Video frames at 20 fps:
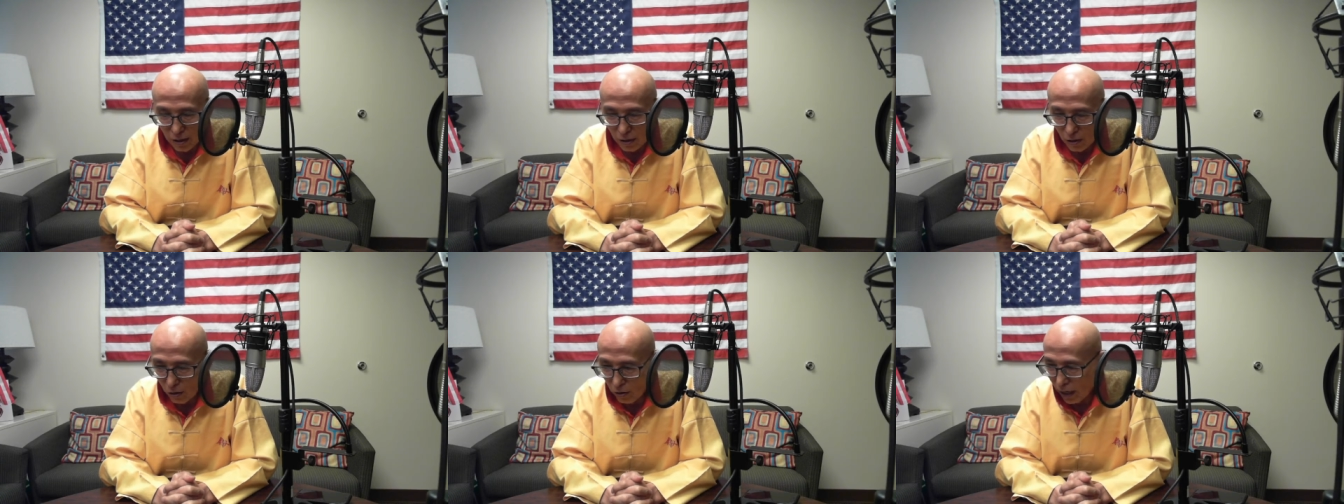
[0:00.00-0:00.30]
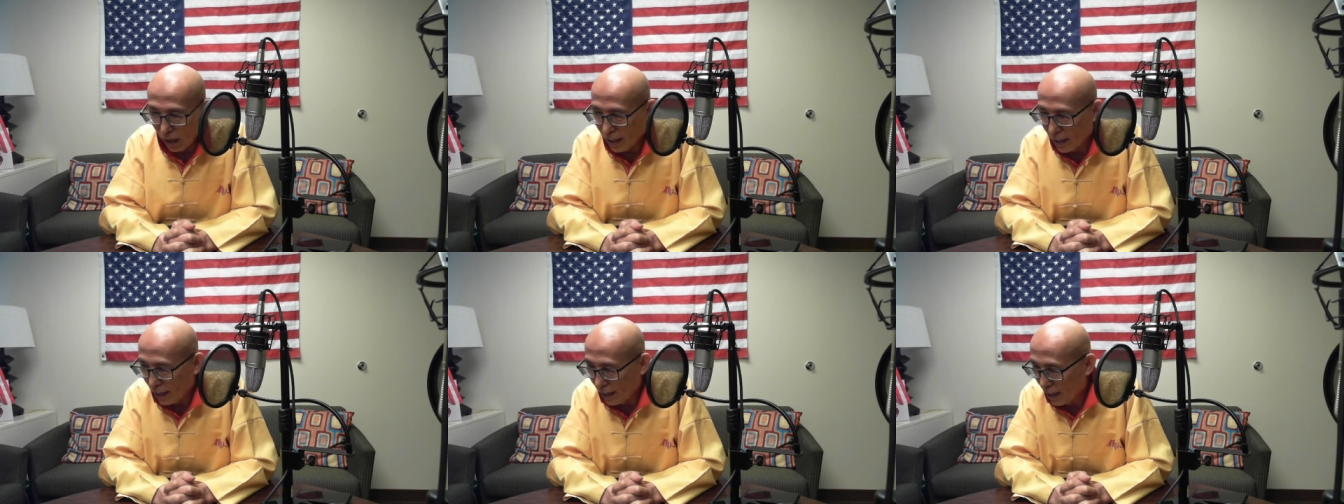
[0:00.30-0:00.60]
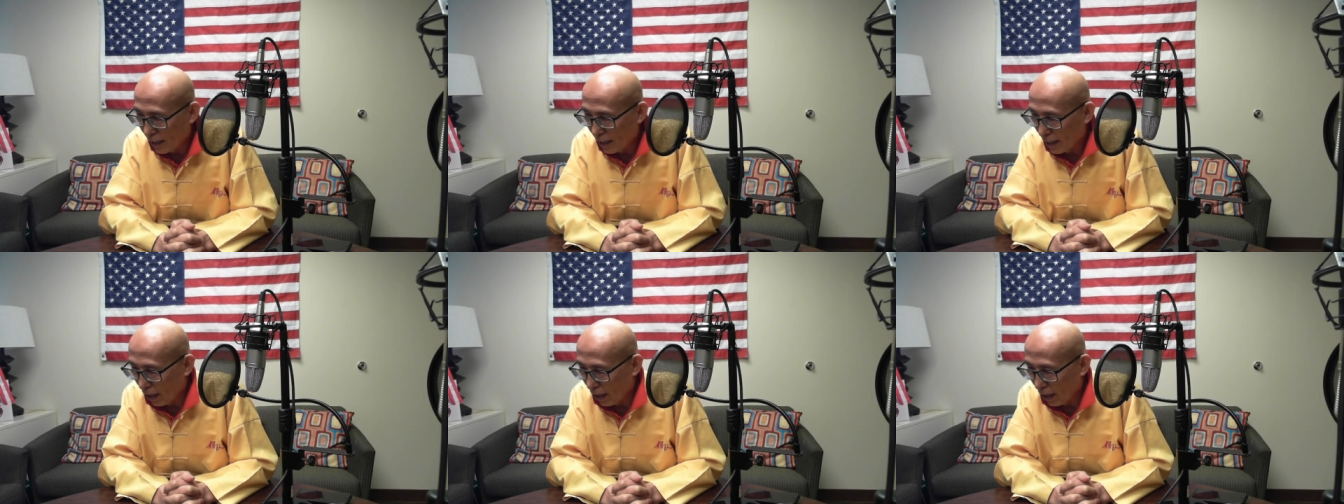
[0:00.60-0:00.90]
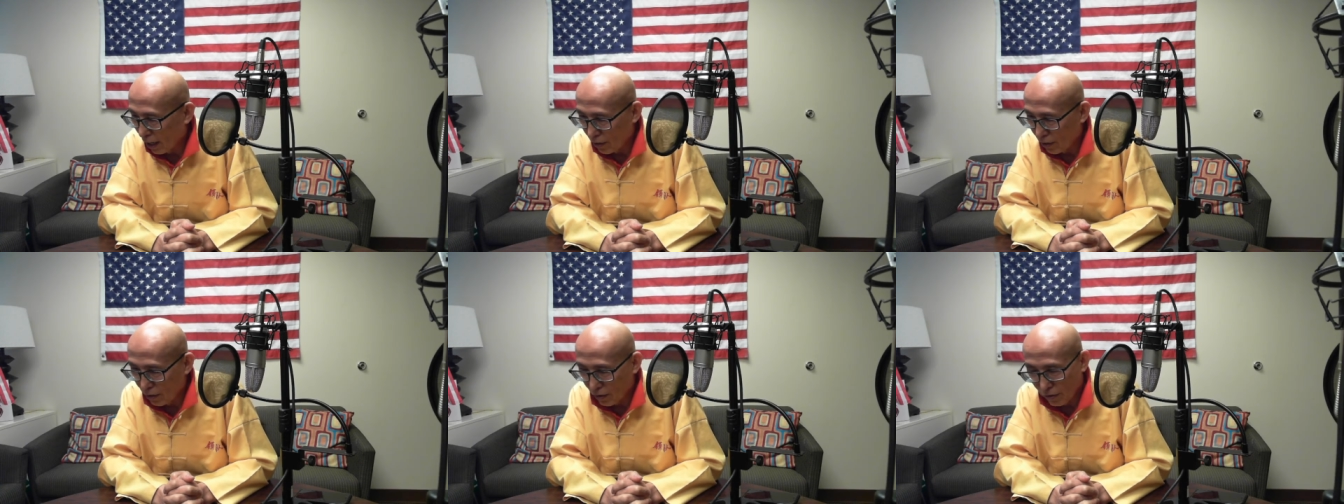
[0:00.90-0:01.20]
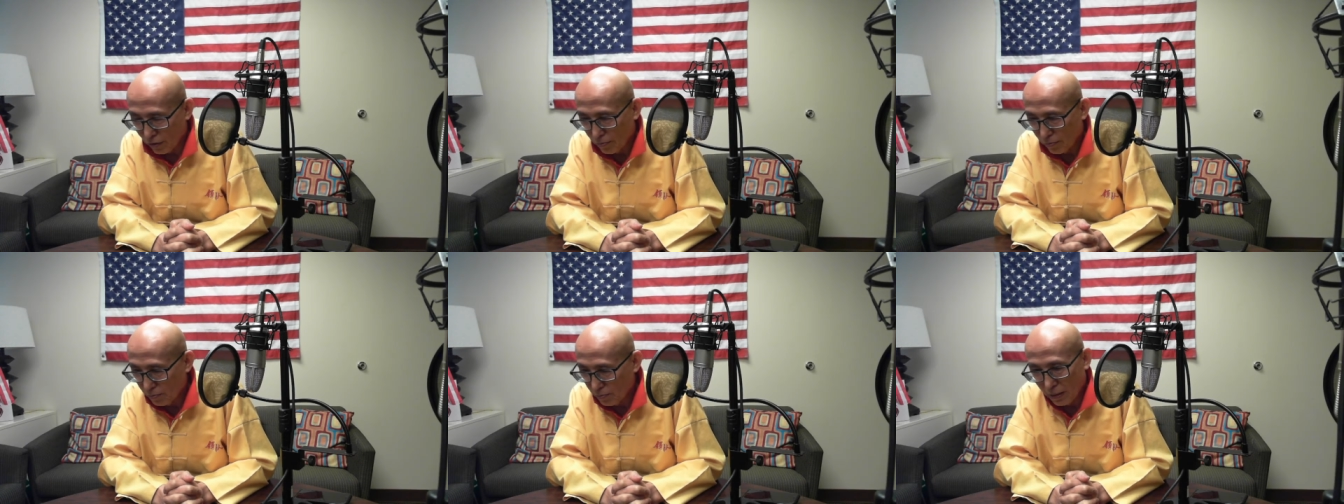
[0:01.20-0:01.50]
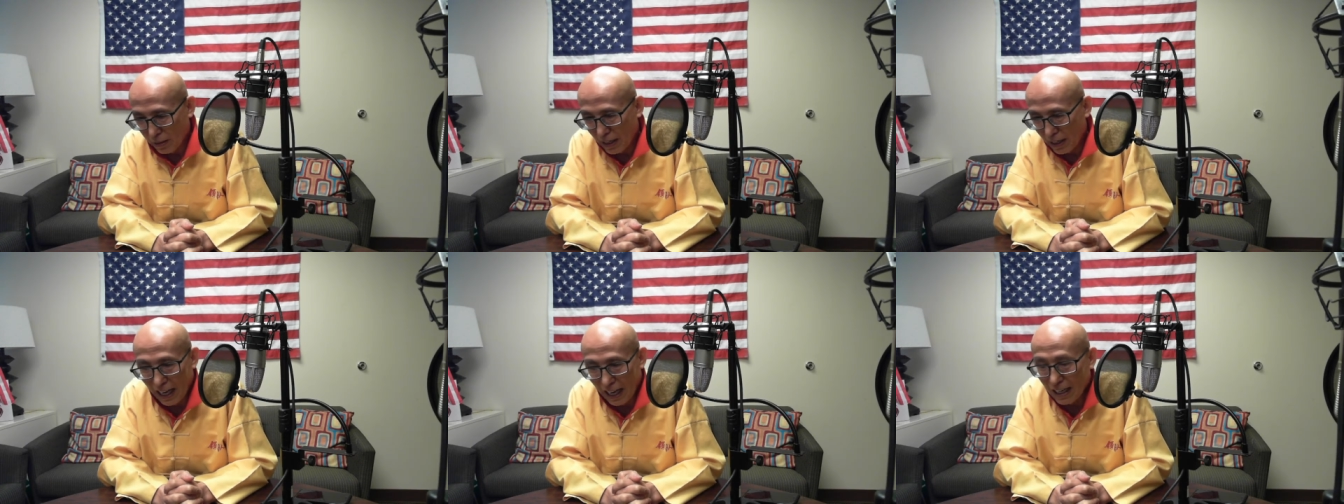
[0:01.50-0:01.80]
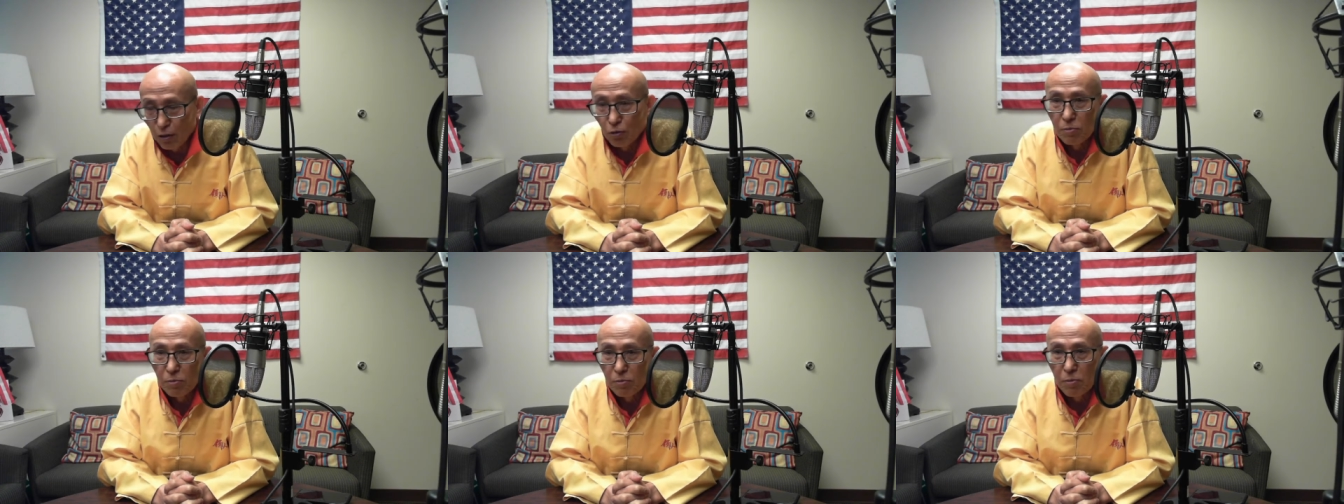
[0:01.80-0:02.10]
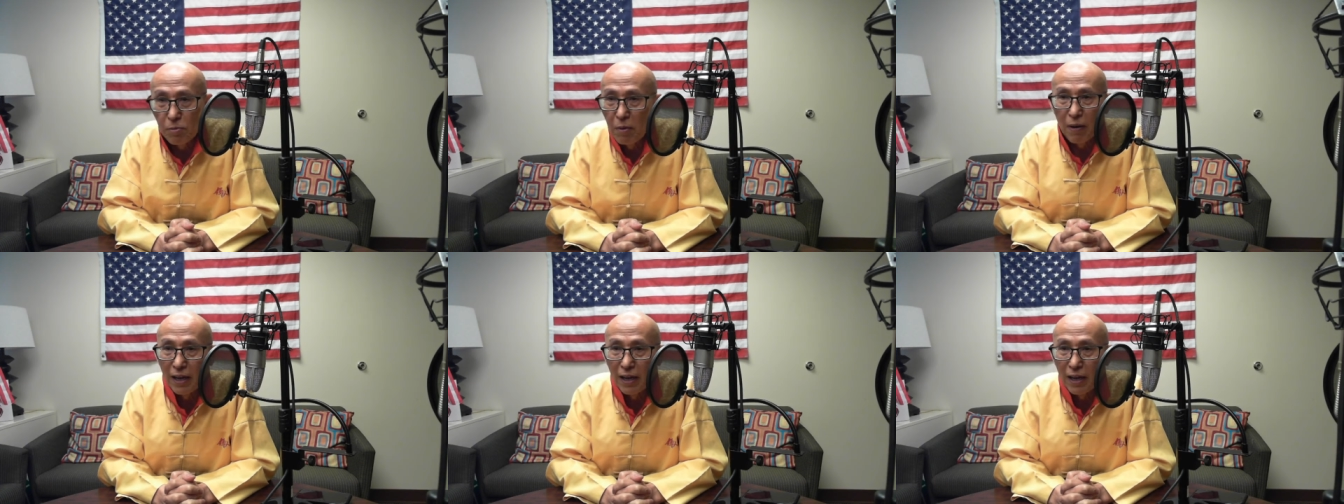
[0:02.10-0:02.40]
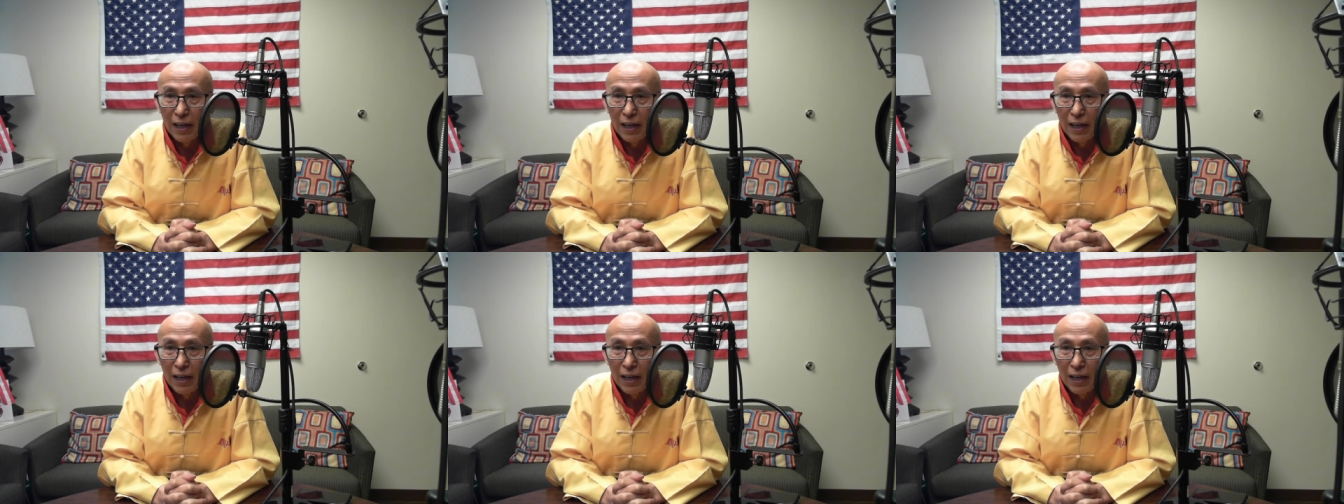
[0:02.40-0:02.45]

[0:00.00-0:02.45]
or any other, but I don't remember any.